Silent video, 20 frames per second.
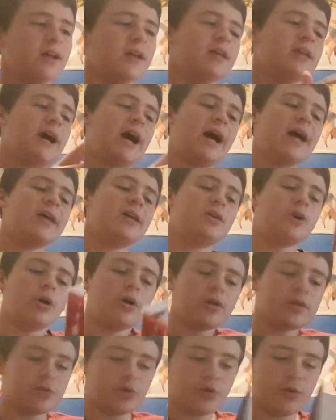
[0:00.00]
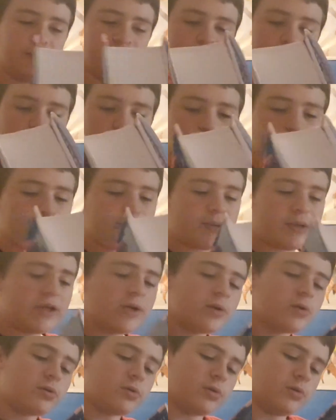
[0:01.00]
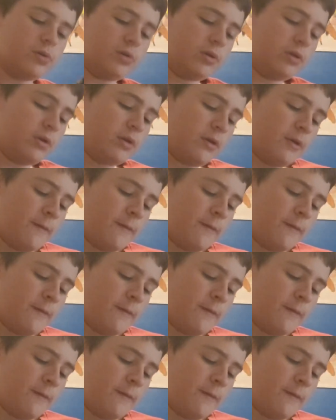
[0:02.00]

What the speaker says: Guy Gardner, Blue Beetle,